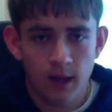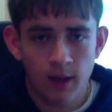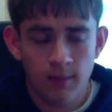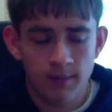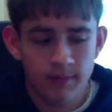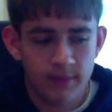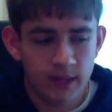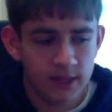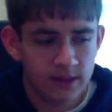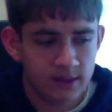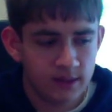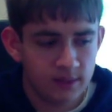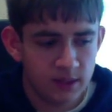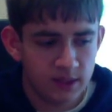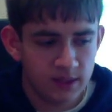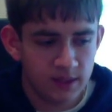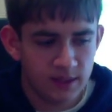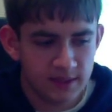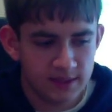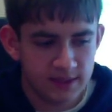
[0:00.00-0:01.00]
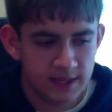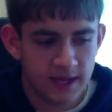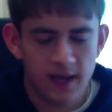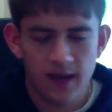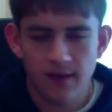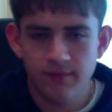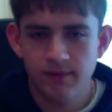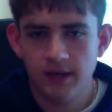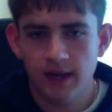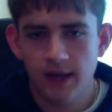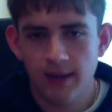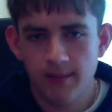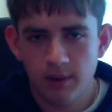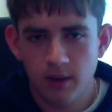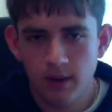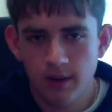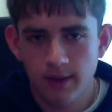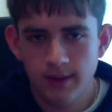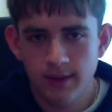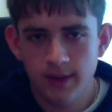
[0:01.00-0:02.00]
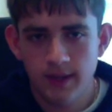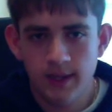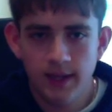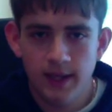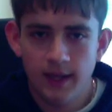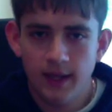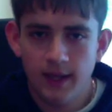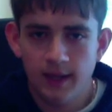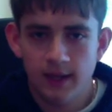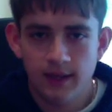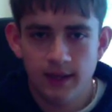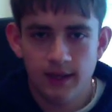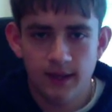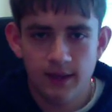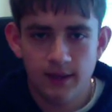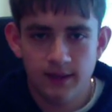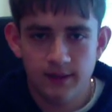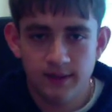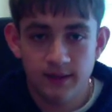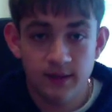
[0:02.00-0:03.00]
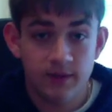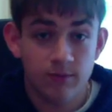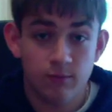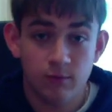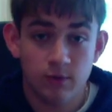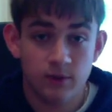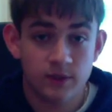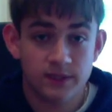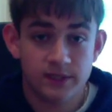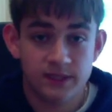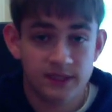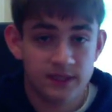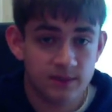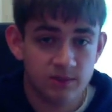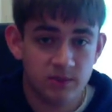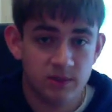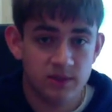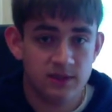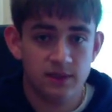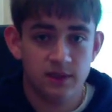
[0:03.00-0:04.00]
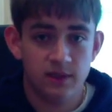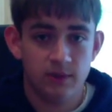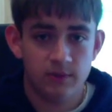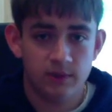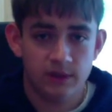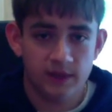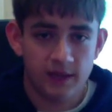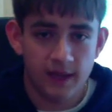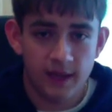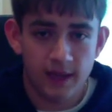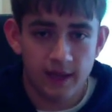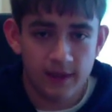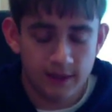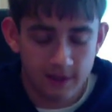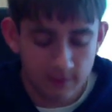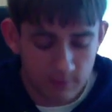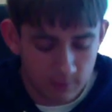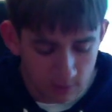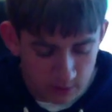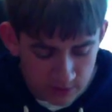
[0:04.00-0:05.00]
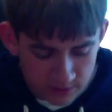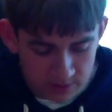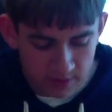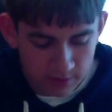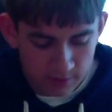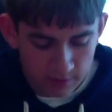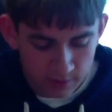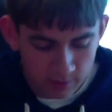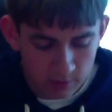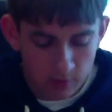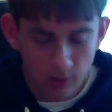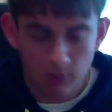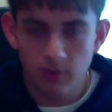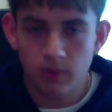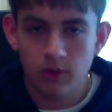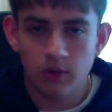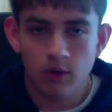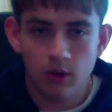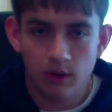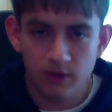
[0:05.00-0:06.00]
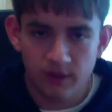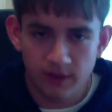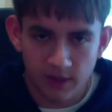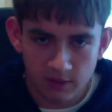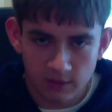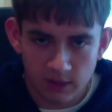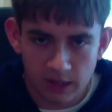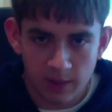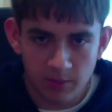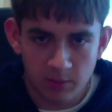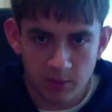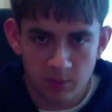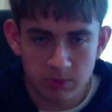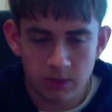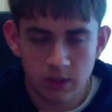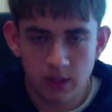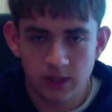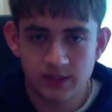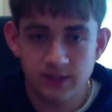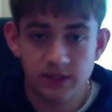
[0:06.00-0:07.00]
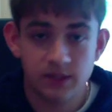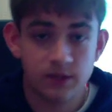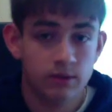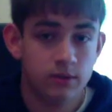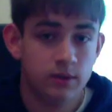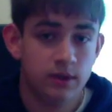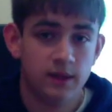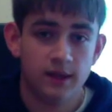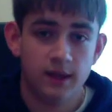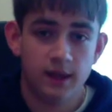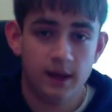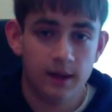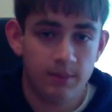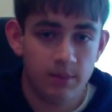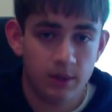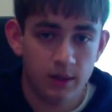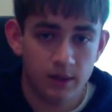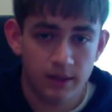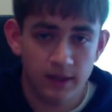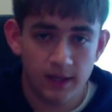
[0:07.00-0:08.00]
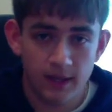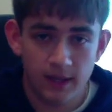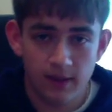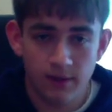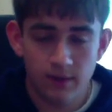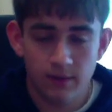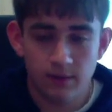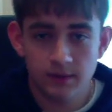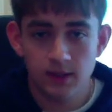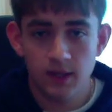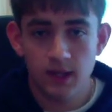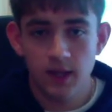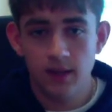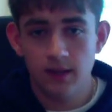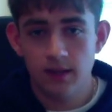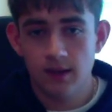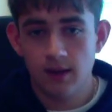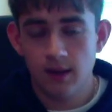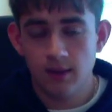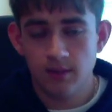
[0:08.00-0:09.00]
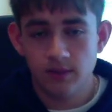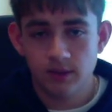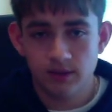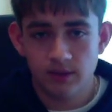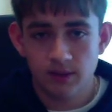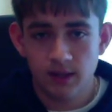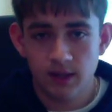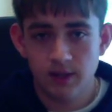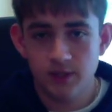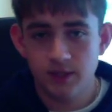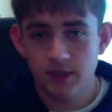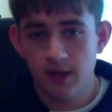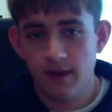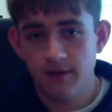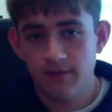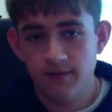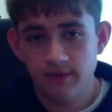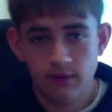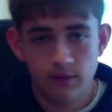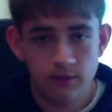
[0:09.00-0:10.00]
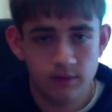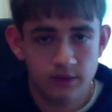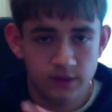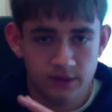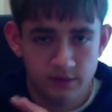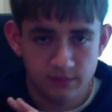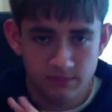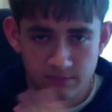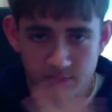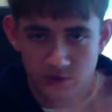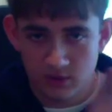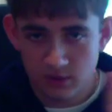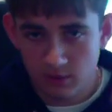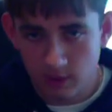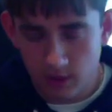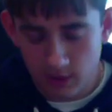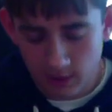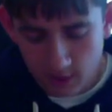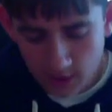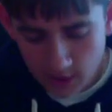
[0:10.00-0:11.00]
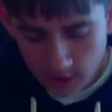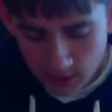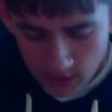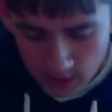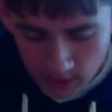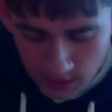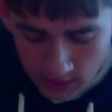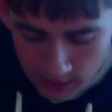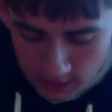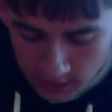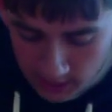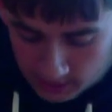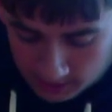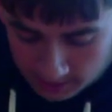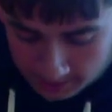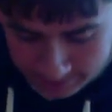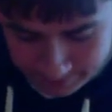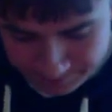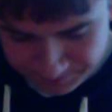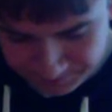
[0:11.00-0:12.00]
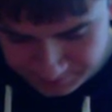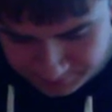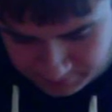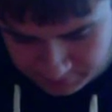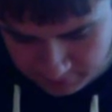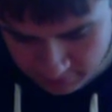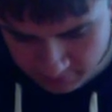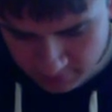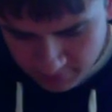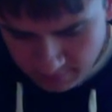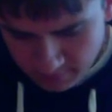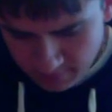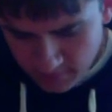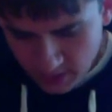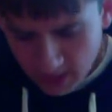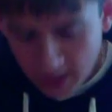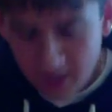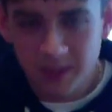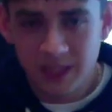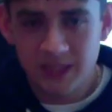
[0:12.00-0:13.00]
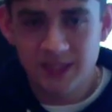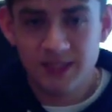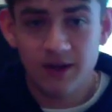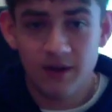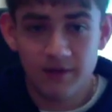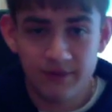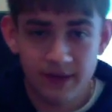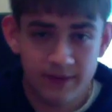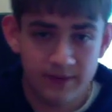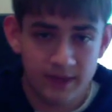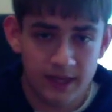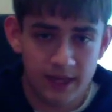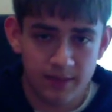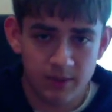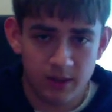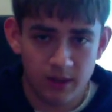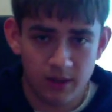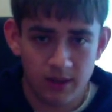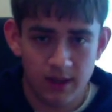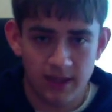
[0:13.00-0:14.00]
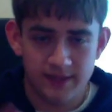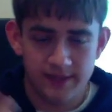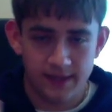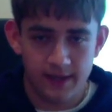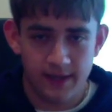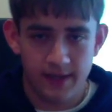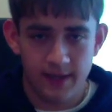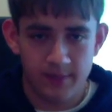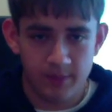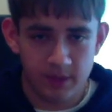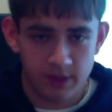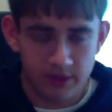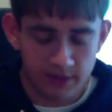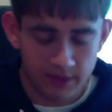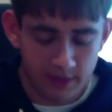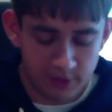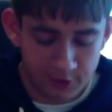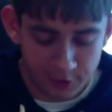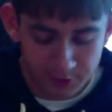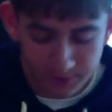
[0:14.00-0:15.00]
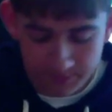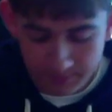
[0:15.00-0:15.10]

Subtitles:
Mainly because I have an iPod, and it works seamlessly with that, and it works very well with all the other Apple products, including the iPod Nanos, the Ipod Touch, the iPhone, and so on. I myself have an iPod Classic and iPod Touch.